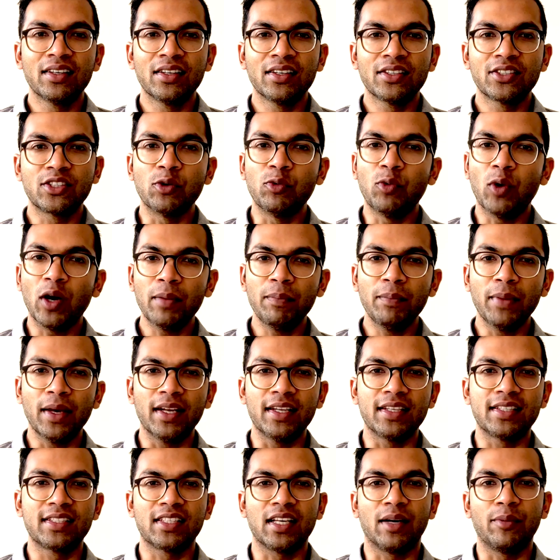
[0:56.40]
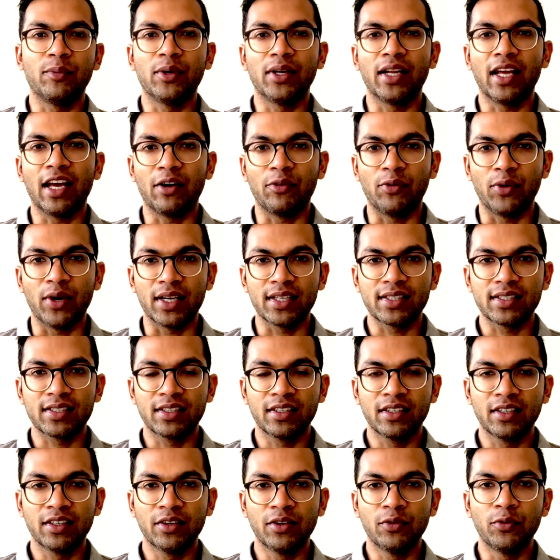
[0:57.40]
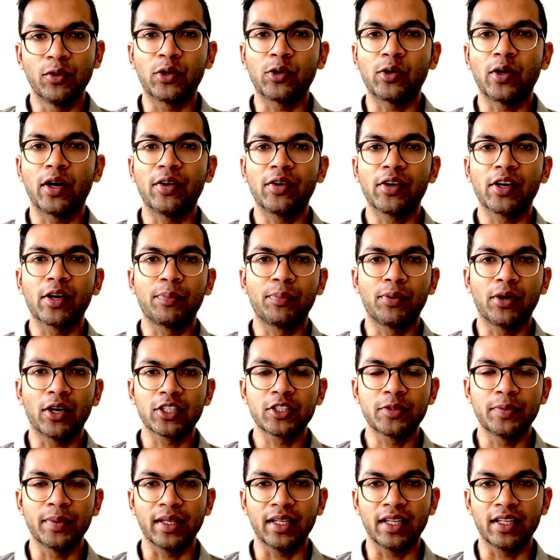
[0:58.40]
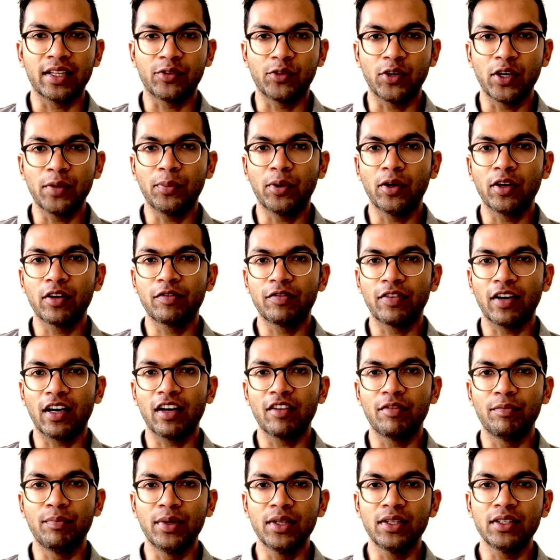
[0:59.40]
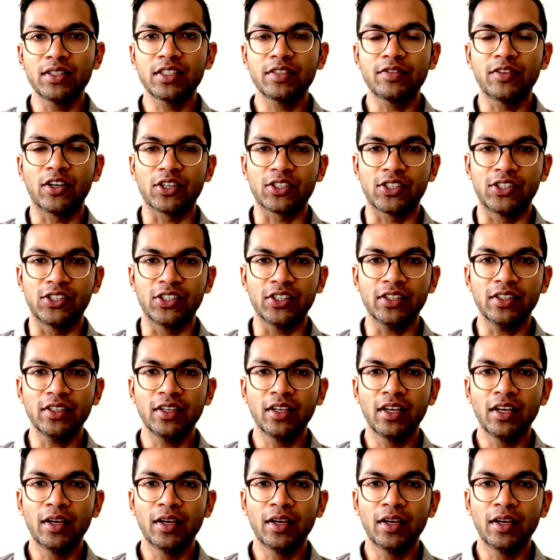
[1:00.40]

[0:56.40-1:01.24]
So one MET is someone at rest, requiring approximately 3.5 mils of oxygen